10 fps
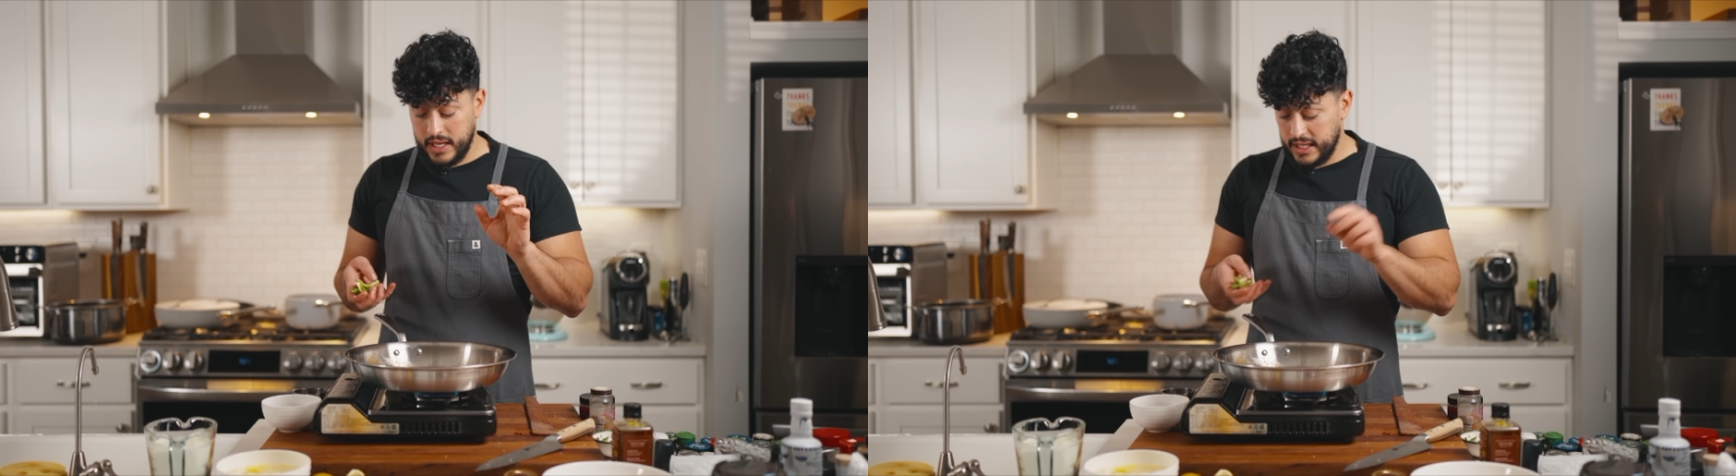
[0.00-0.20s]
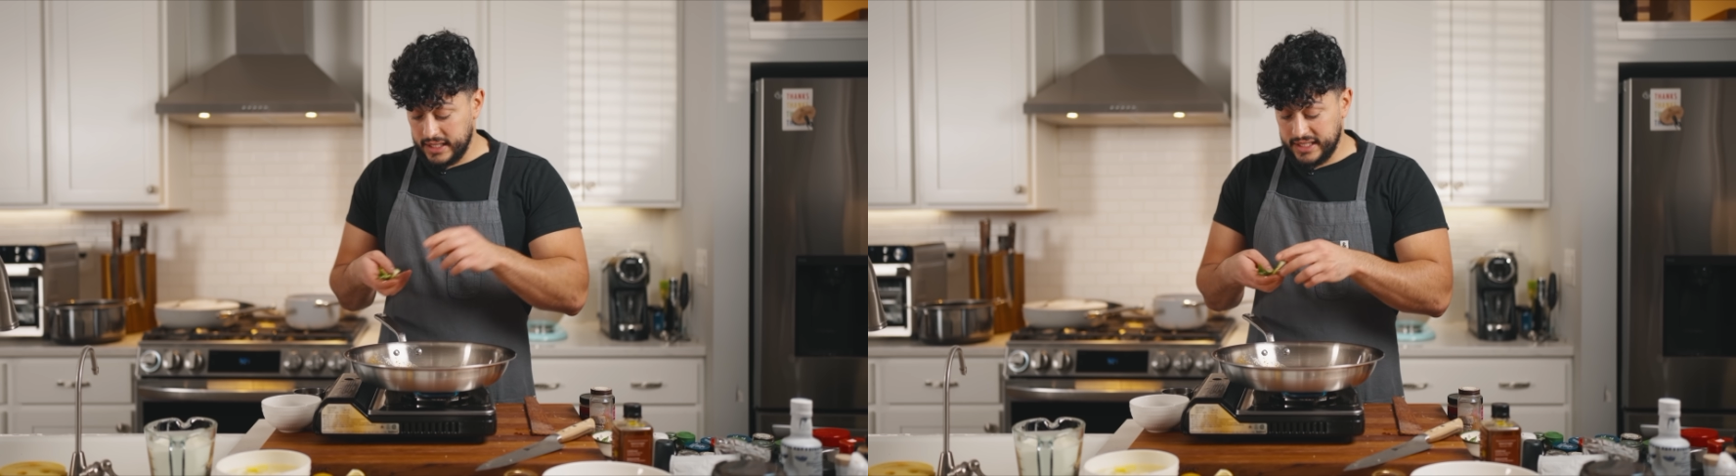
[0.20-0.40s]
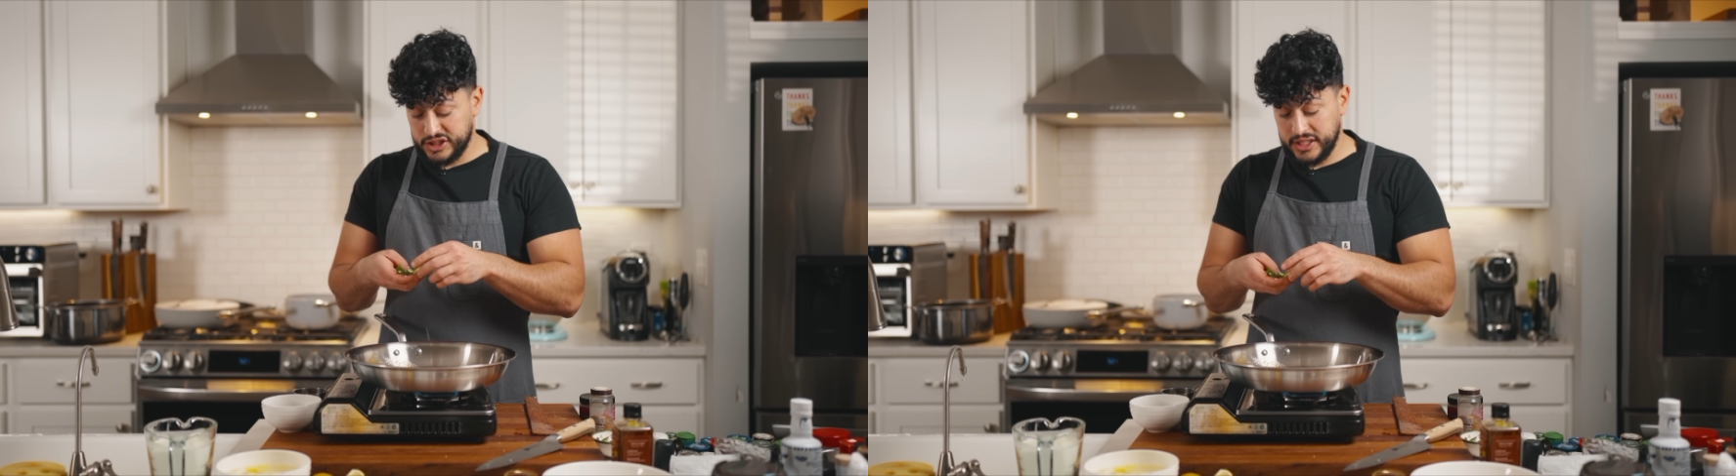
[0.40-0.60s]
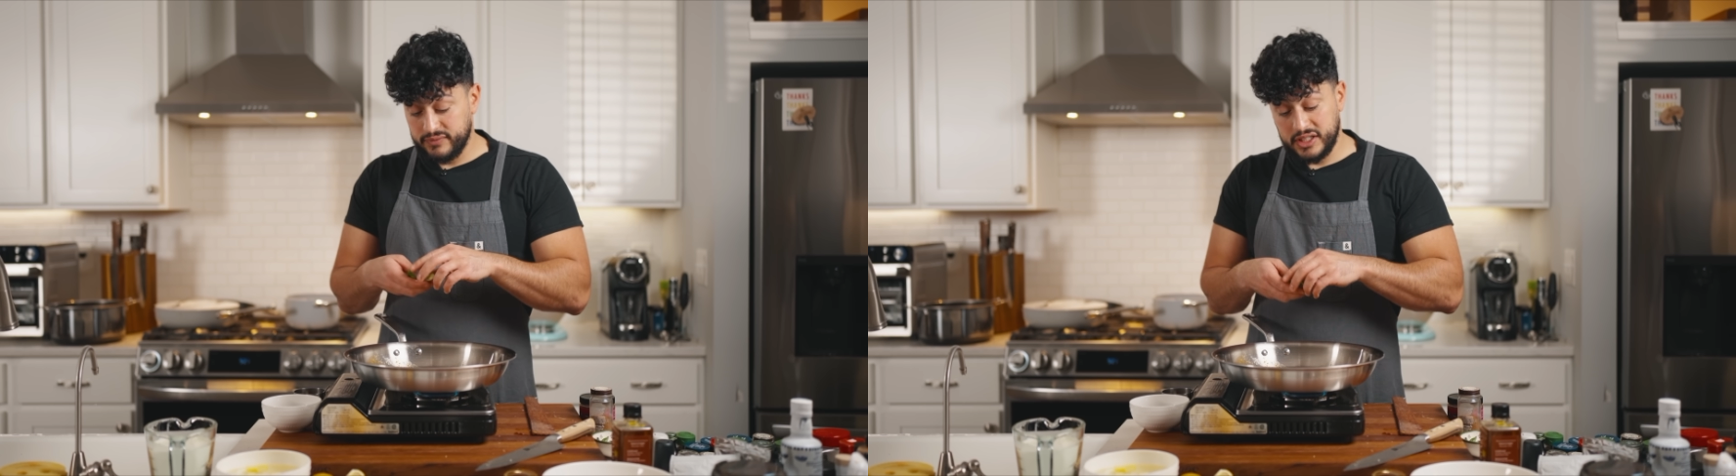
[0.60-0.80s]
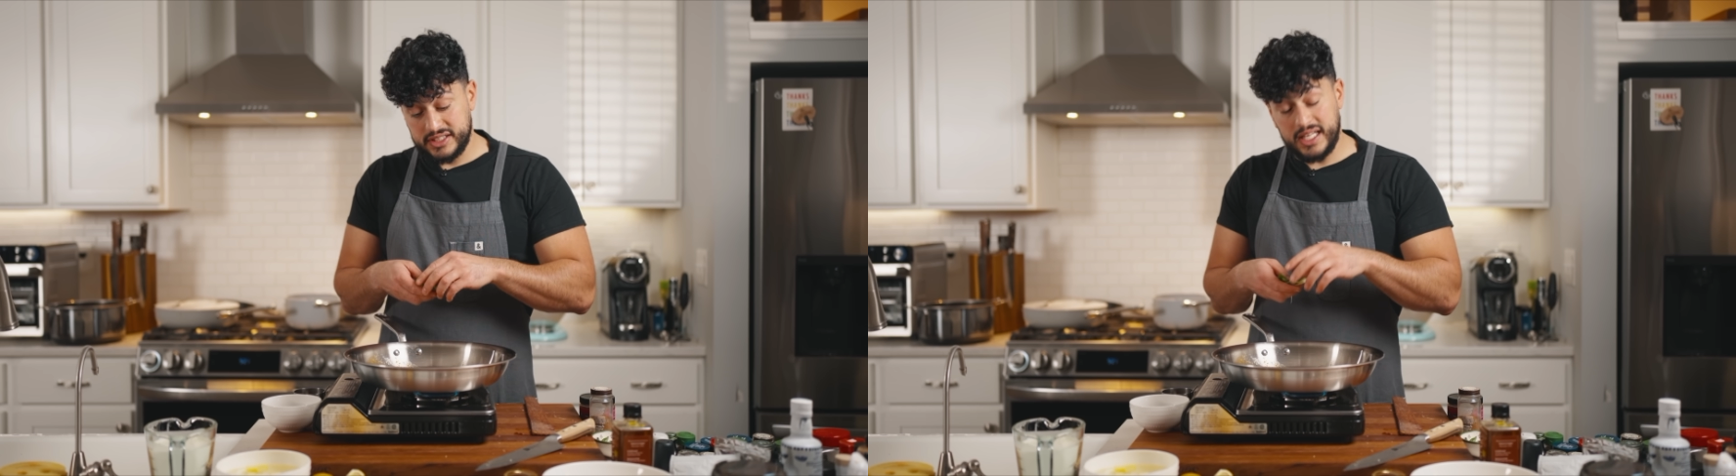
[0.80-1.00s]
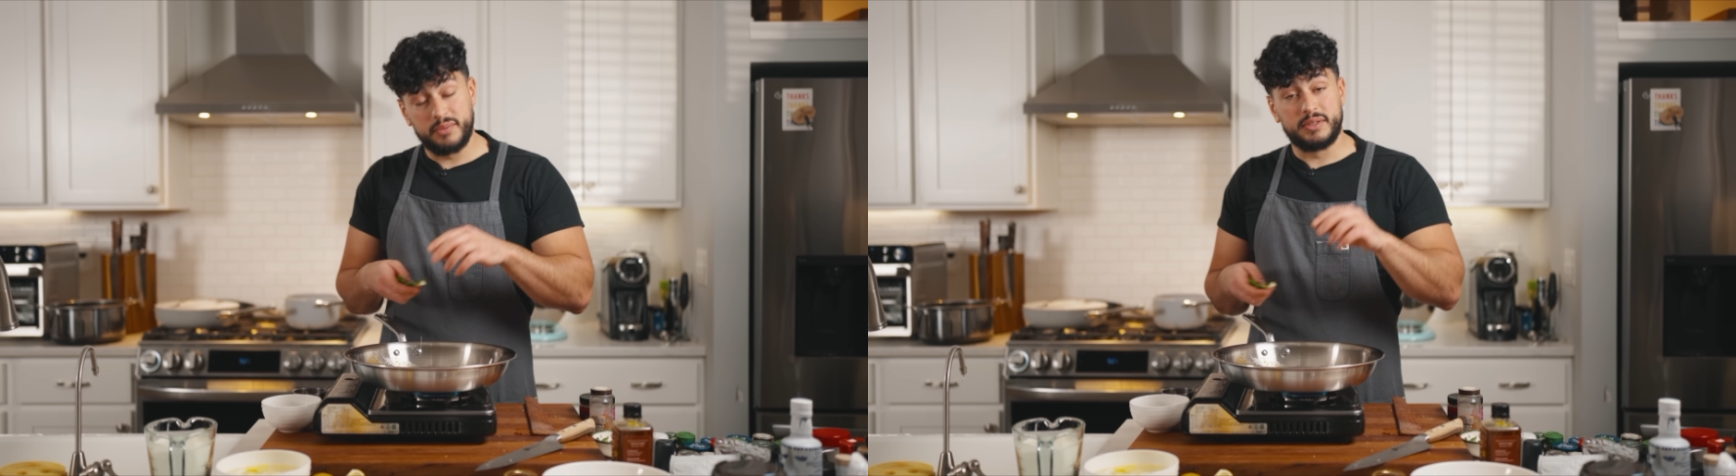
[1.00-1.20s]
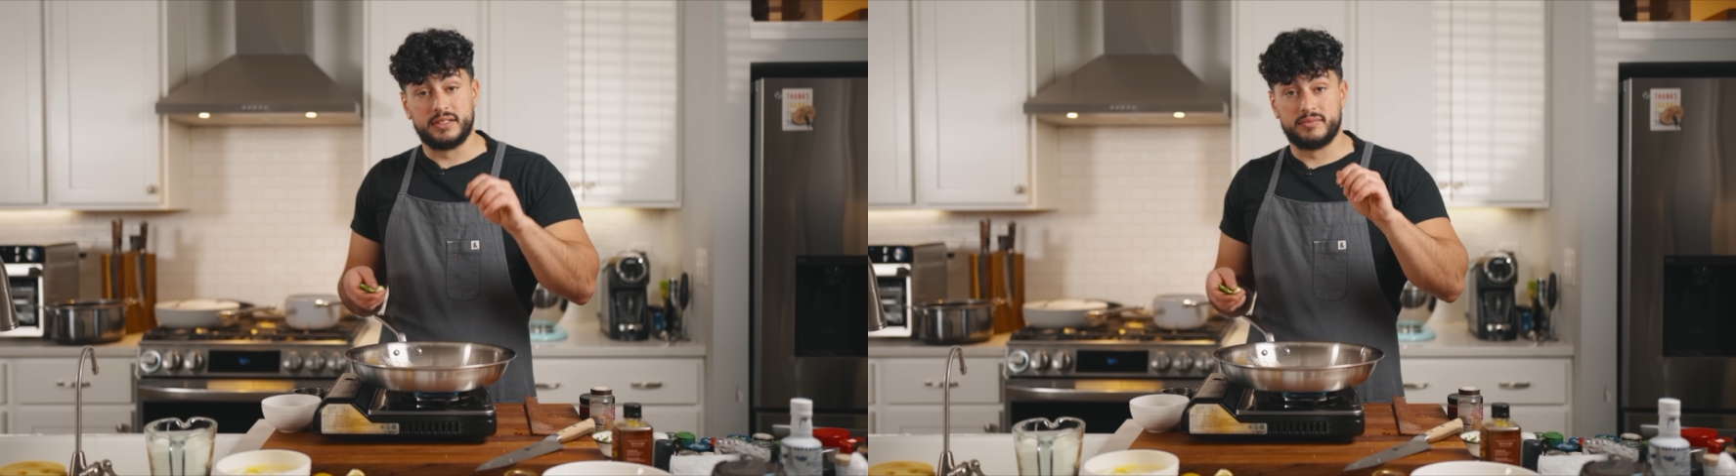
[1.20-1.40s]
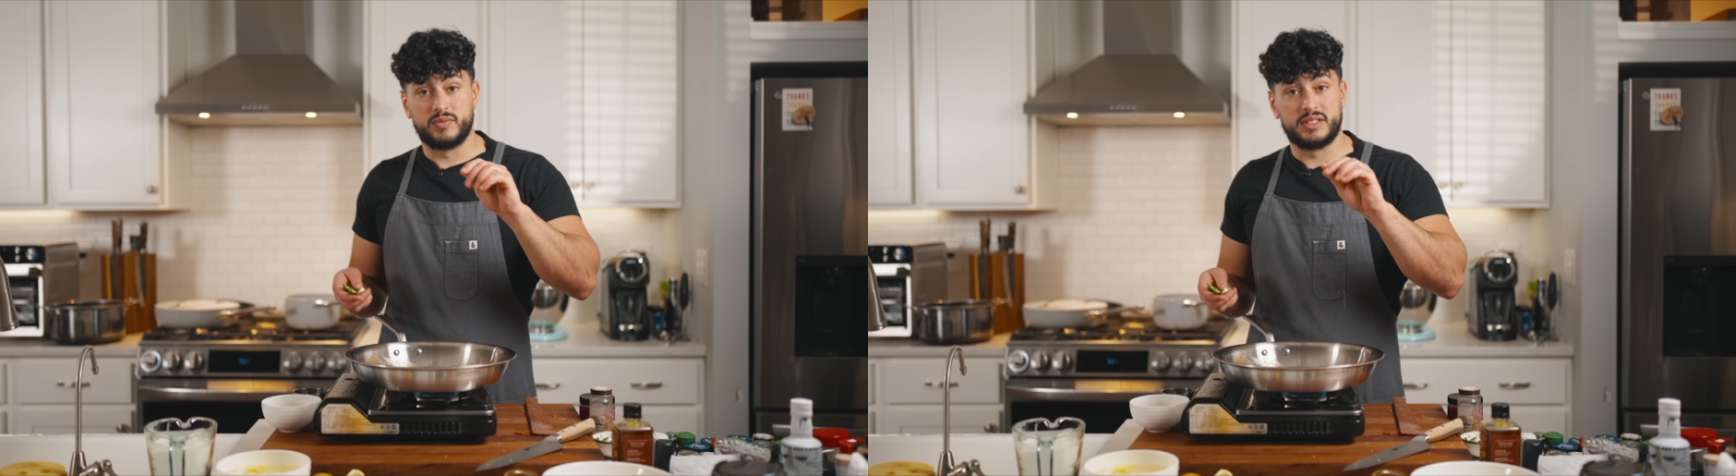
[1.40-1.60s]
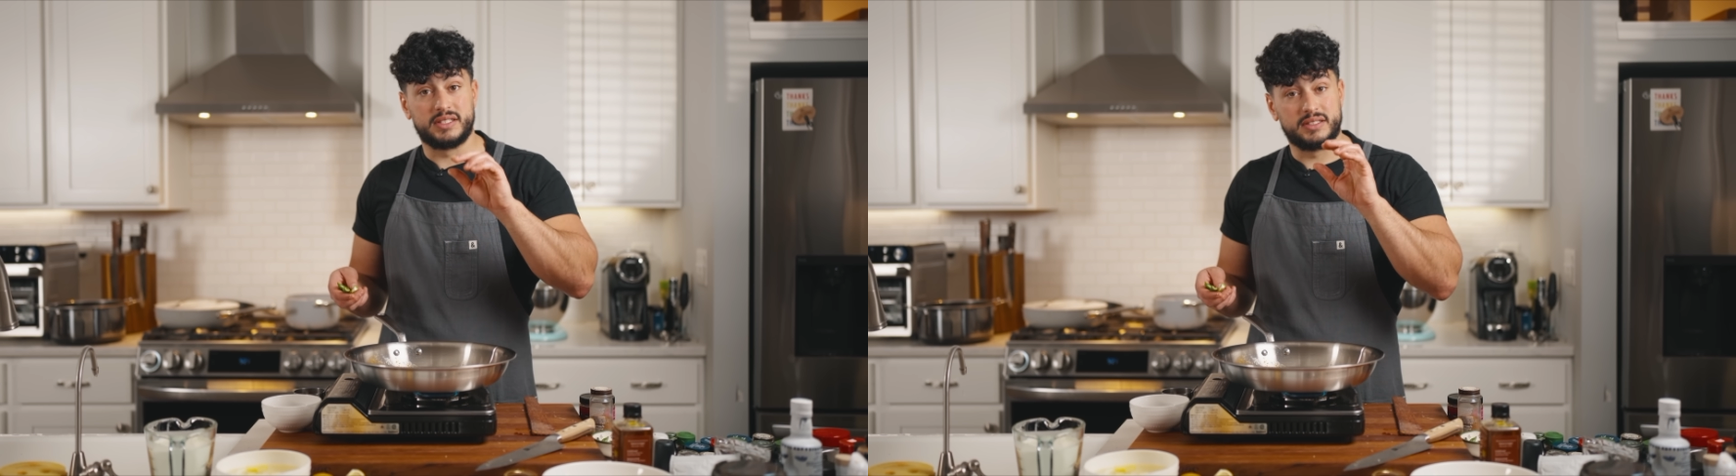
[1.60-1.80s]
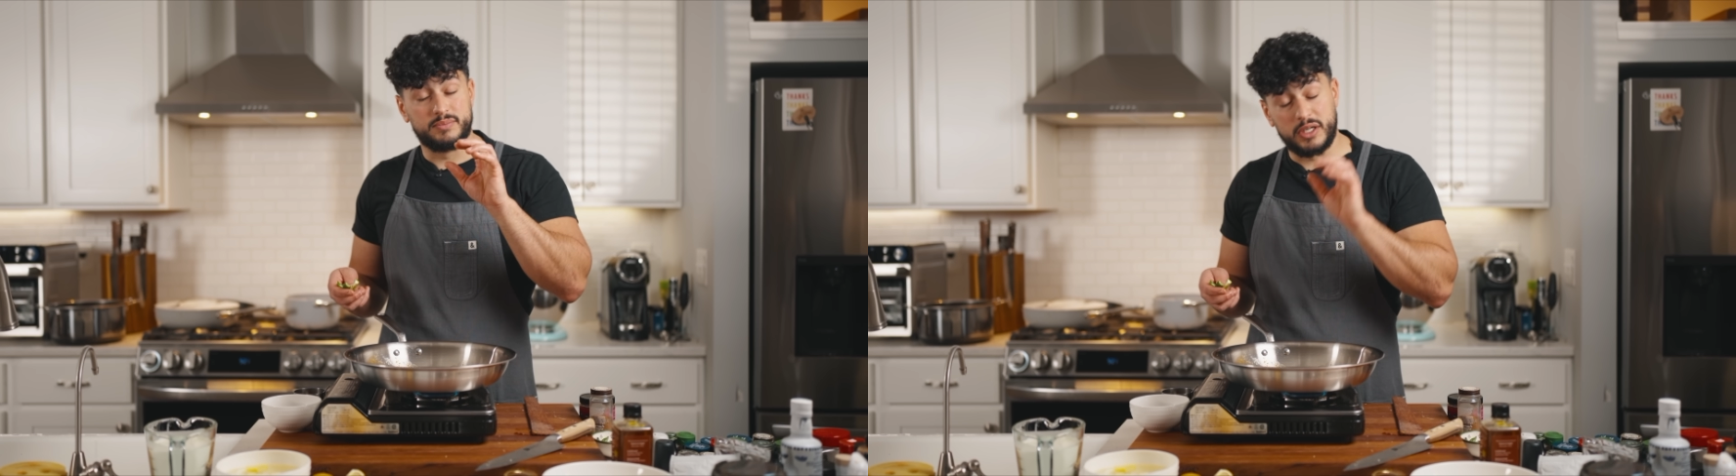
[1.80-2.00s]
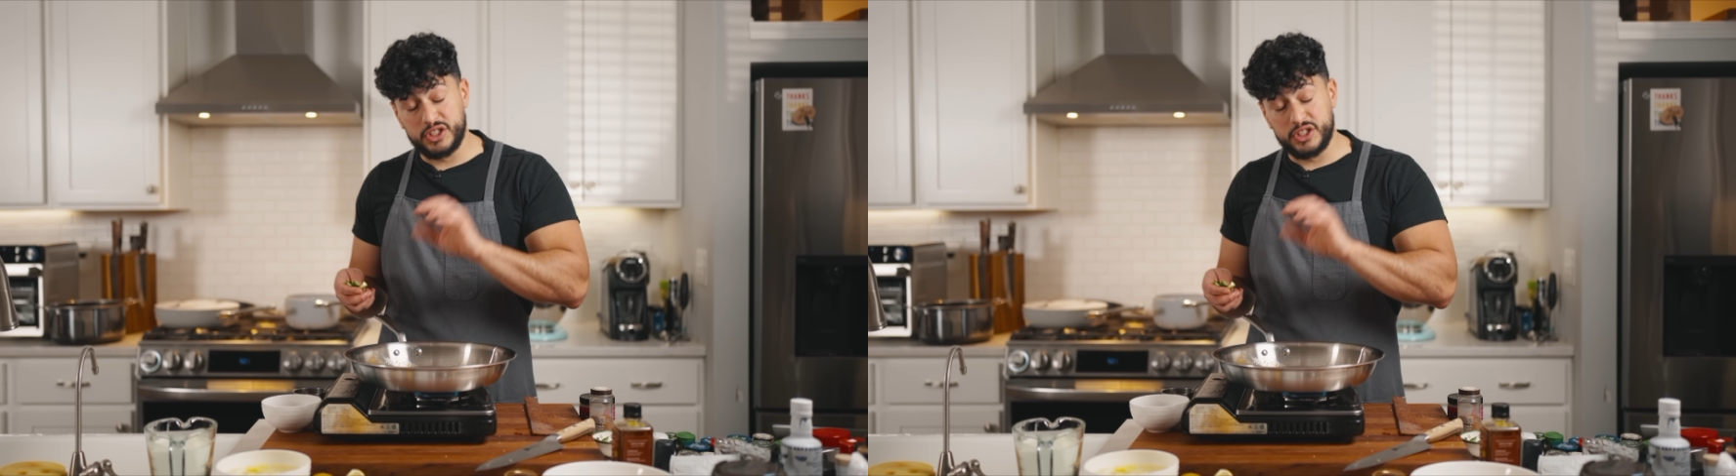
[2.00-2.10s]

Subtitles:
And again, chef does tell me, butter